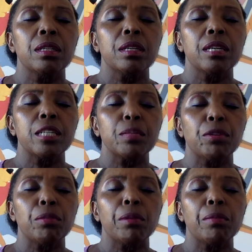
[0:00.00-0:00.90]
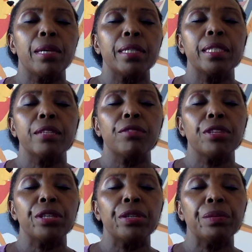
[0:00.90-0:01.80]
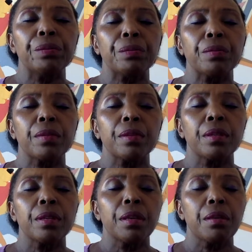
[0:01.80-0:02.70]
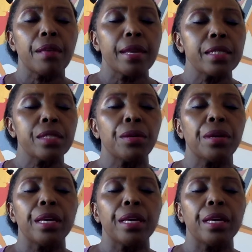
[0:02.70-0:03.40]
is problematic for you, that's okay.